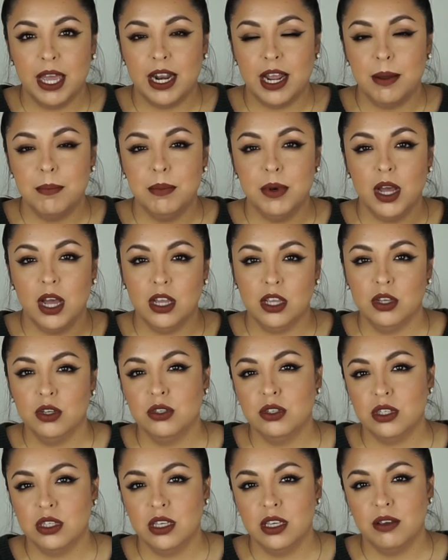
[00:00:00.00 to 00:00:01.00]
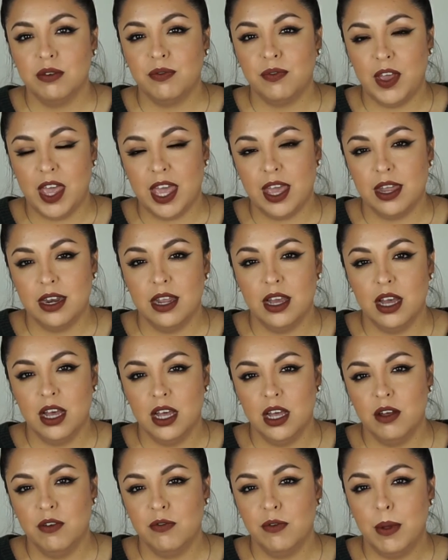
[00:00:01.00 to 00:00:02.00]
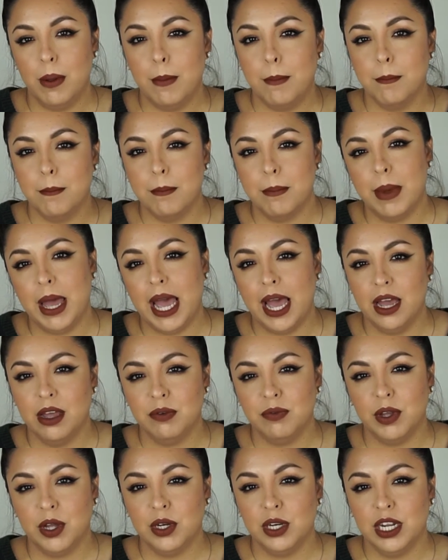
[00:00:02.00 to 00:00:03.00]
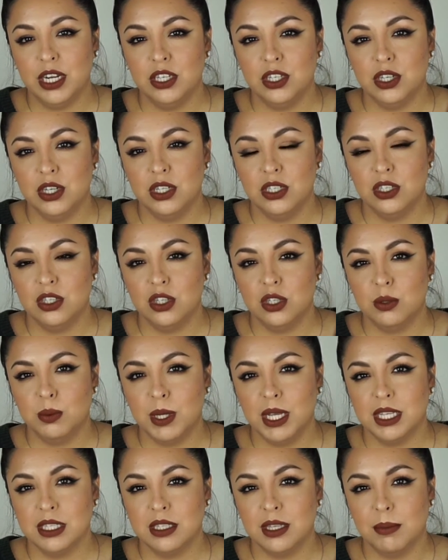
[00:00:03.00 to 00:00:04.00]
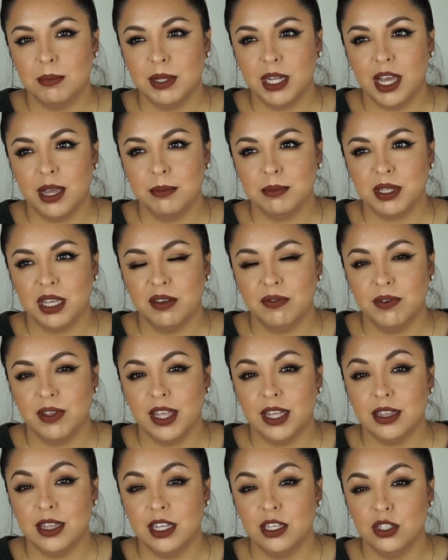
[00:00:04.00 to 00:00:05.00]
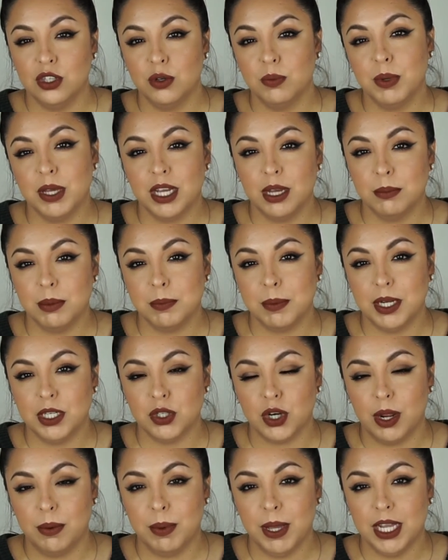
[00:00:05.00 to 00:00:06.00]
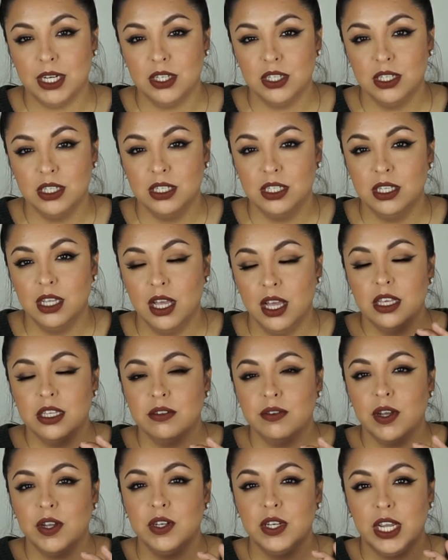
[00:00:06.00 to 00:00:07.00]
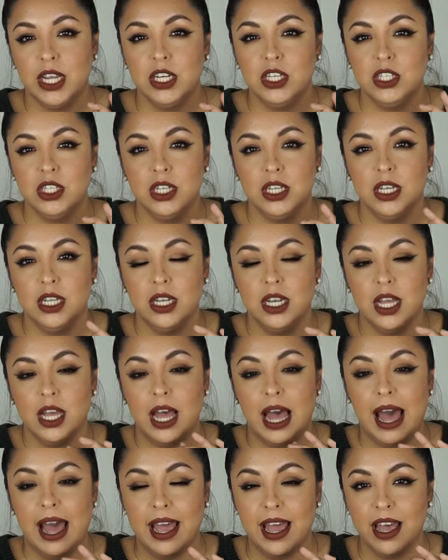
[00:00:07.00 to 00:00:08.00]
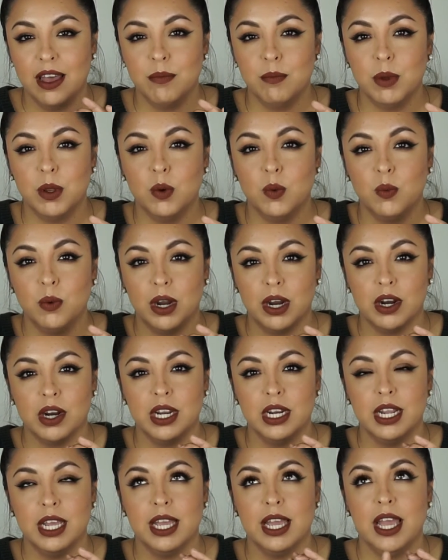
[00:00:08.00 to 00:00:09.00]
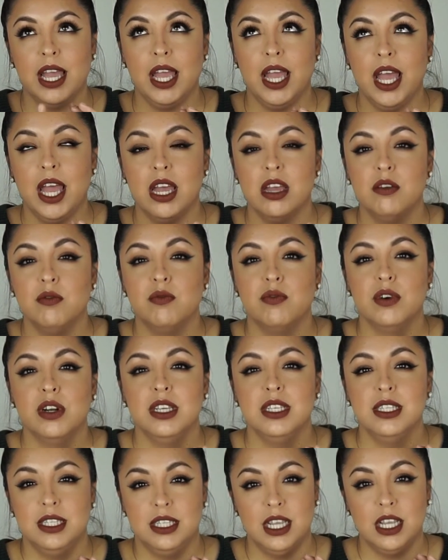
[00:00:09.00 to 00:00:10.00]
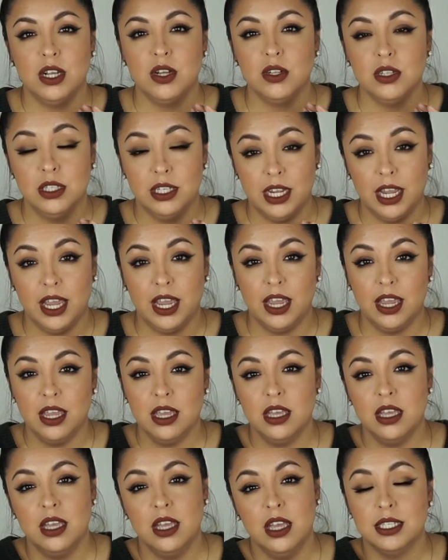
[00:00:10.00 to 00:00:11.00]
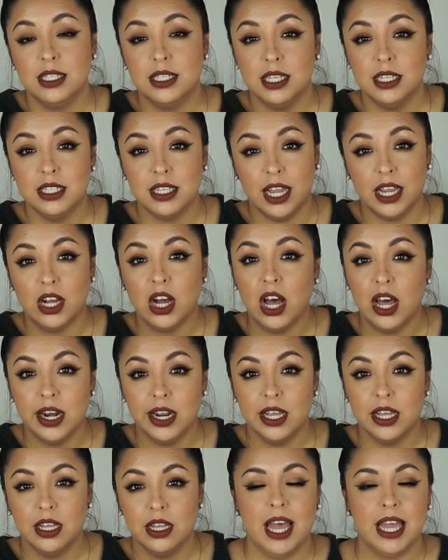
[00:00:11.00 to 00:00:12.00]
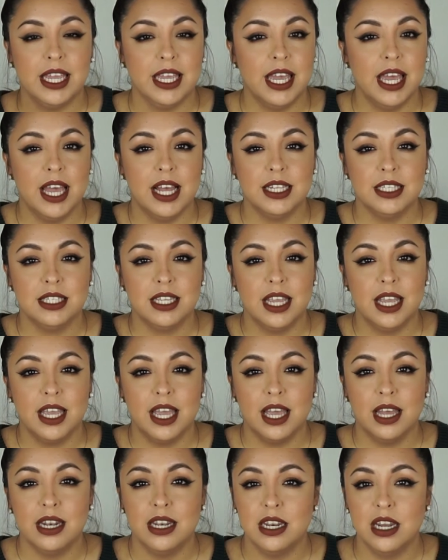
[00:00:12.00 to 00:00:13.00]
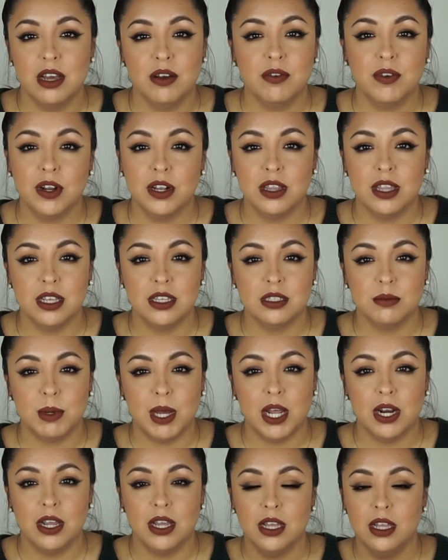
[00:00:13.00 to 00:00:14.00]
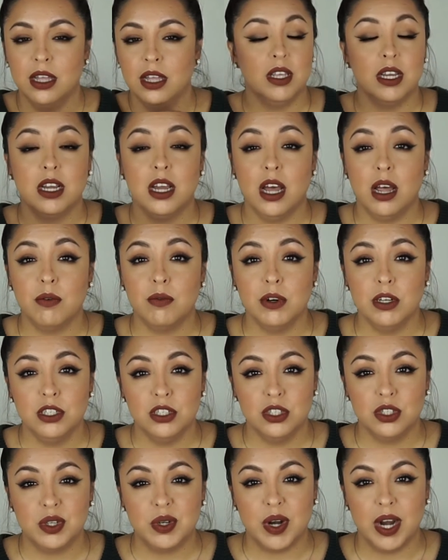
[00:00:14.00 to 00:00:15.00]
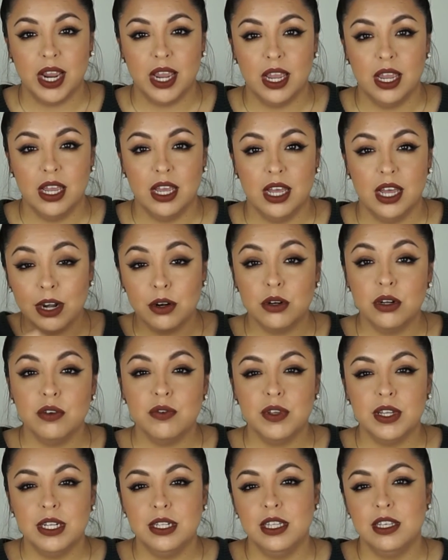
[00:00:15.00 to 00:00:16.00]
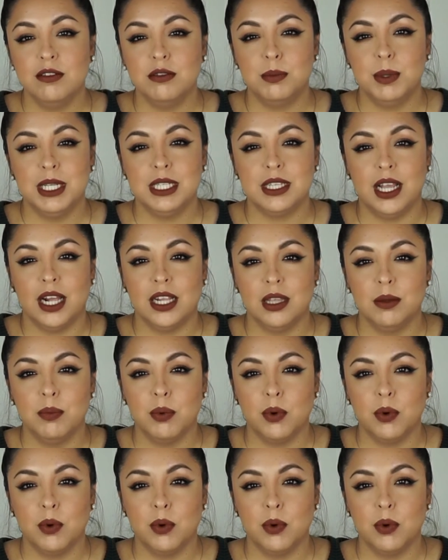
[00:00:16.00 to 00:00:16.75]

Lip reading: and I'm not usually a fan of matte foundations just because sometimes I feel like they do pick up on my dry patches. This foundation, I have been wearing it every single day since I got it. I can't say enough good things about it. The coverage is great. I don't know if it leaves me exactly